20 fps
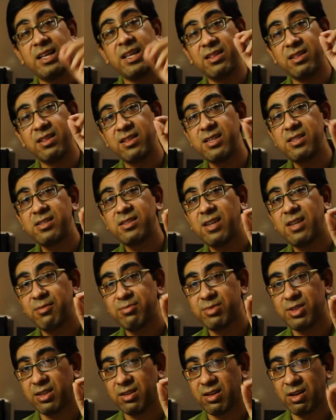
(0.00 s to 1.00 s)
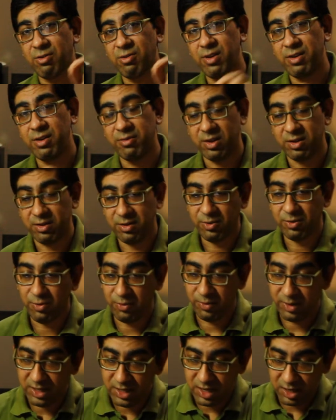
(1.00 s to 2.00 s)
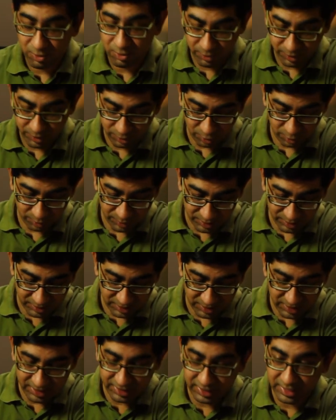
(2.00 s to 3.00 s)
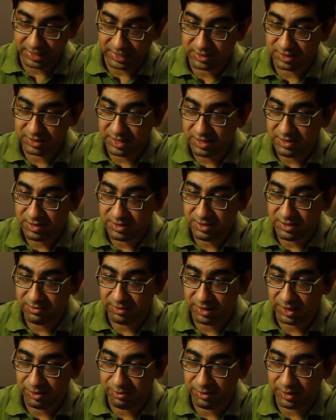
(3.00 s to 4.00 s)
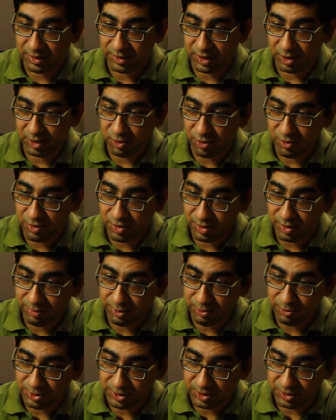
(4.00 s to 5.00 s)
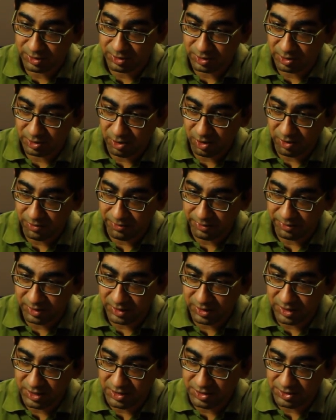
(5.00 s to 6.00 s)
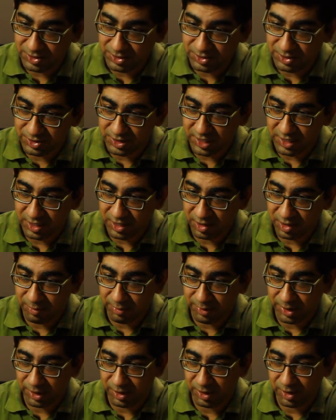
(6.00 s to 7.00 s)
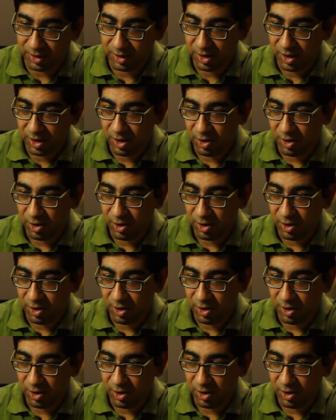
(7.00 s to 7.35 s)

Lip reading: In this subject, however, we are going to be dealing extensively with the contributions of this gentleman